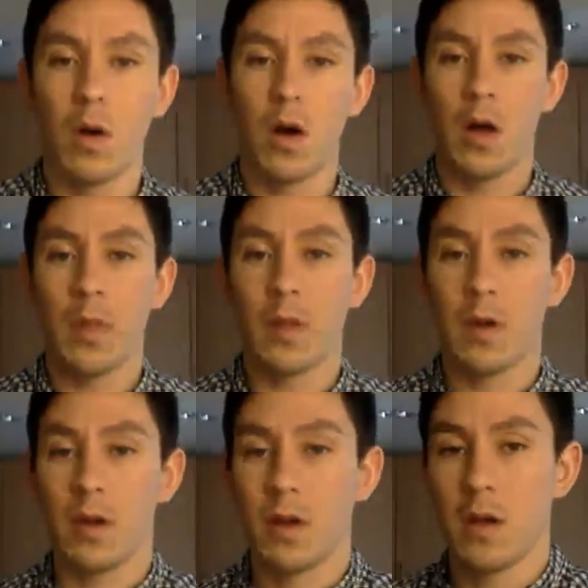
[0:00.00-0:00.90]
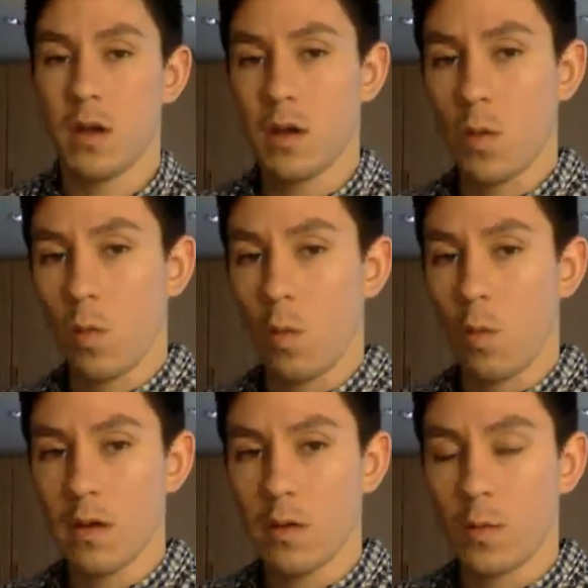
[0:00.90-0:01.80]
on the
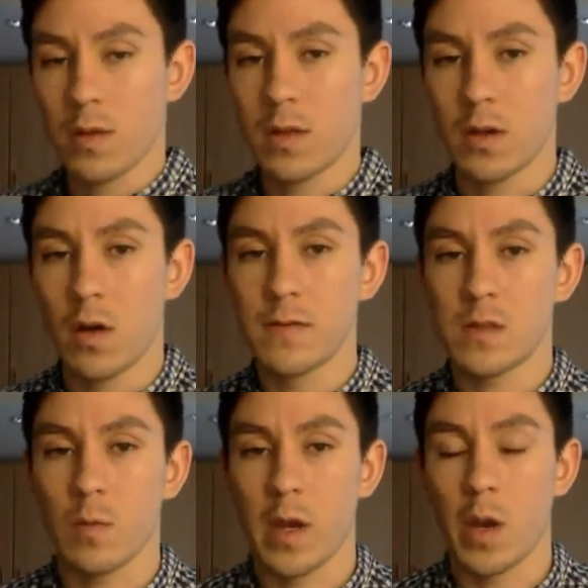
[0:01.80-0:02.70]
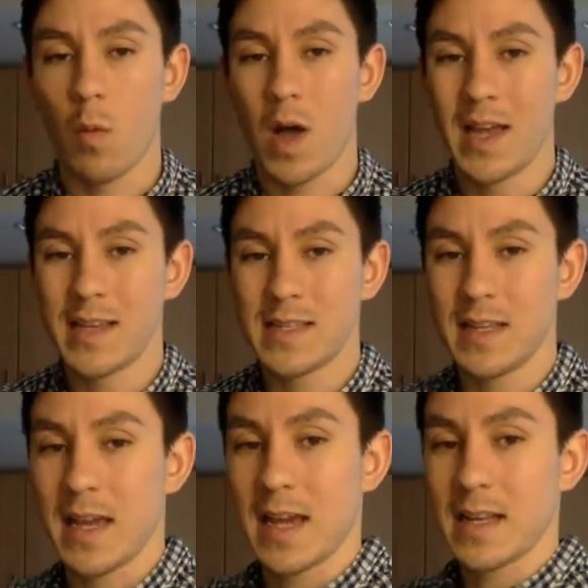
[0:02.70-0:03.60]
with the golf swing, why is it
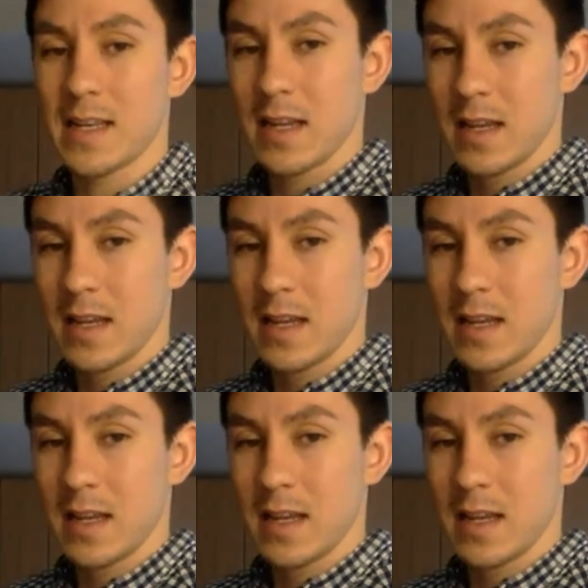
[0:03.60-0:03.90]
that